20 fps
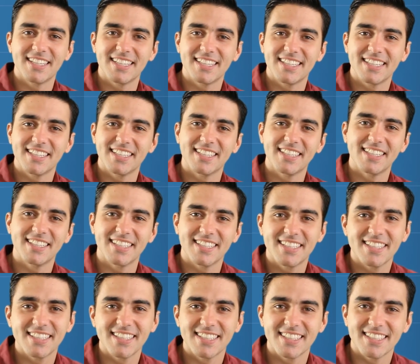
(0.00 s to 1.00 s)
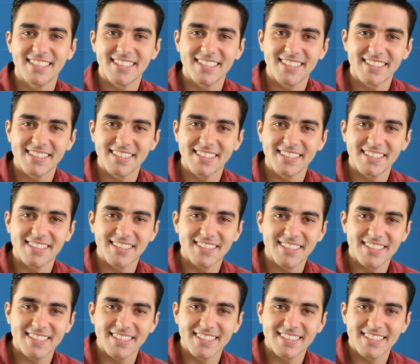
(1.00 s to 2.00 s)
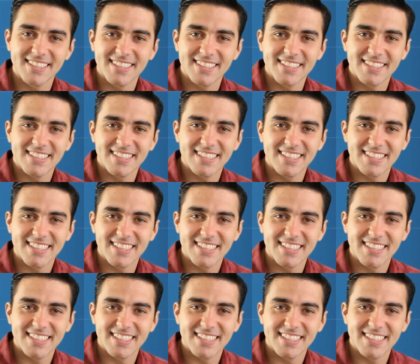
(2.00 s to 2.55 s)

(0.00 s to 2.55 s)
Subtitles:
(silence)